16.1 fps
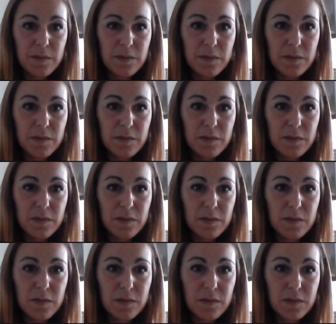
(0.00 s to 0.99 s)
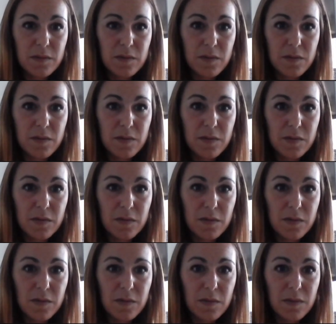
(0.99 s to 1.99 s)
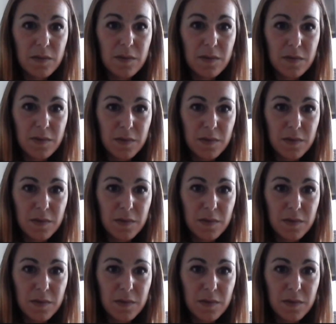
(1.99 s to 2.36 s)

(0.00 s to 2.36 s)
(silent)